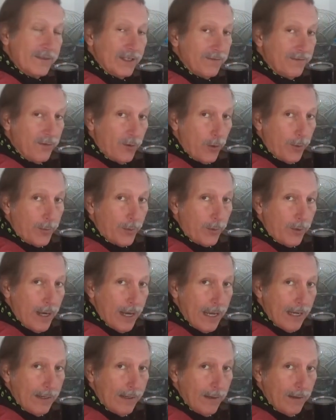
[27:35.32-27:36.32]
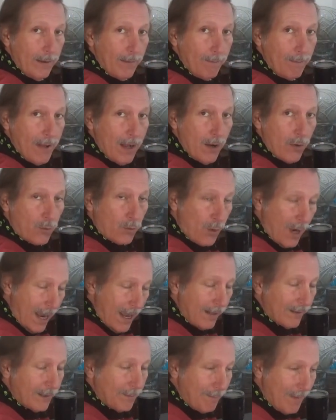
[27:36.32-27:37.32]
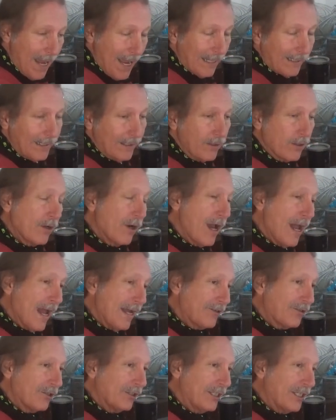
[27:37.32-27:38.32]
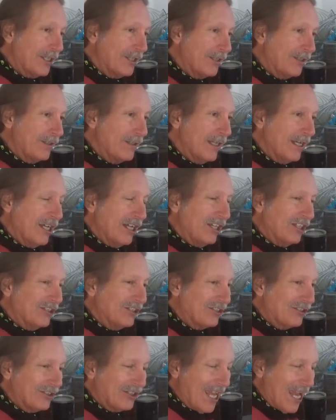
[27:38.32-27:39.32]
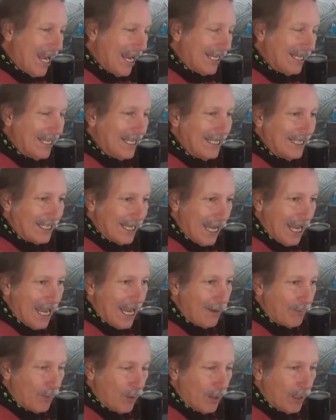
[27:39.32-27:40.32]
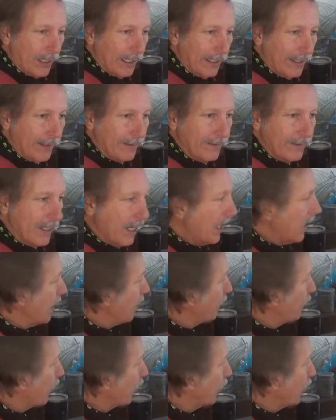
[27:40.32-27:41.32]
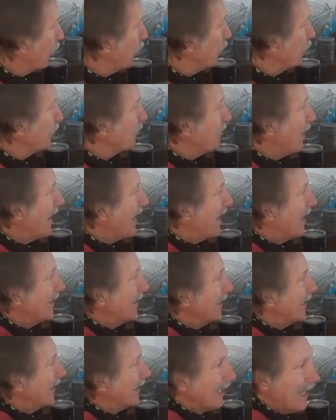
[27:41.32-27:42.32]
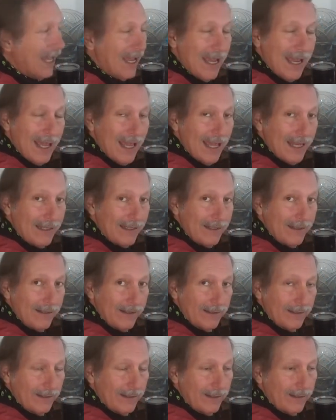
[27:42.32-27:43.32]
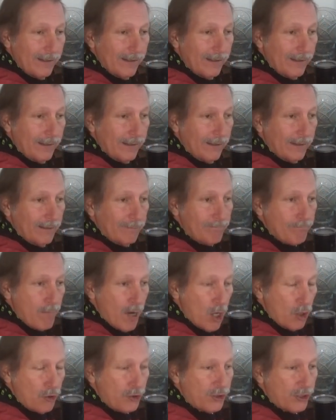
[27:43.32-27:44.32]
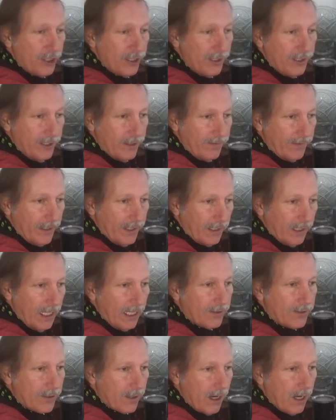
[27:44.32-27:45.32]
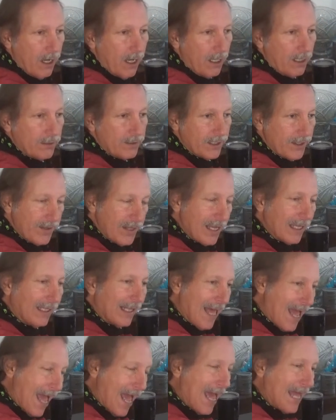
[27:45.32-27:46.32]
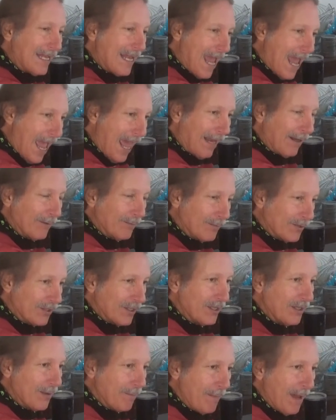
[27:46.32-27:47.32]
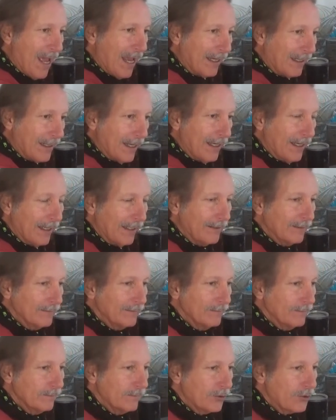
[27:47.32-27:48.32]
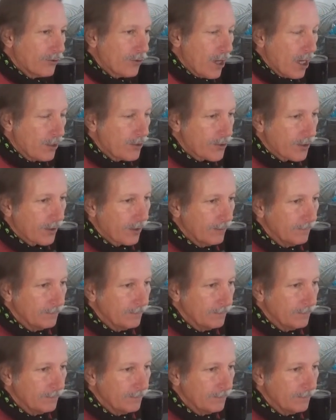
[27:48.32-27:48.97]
that form around a magnet are actually standing time waves produced by the aligned motion of the electrons and the aligned atoms in the magnetic structure.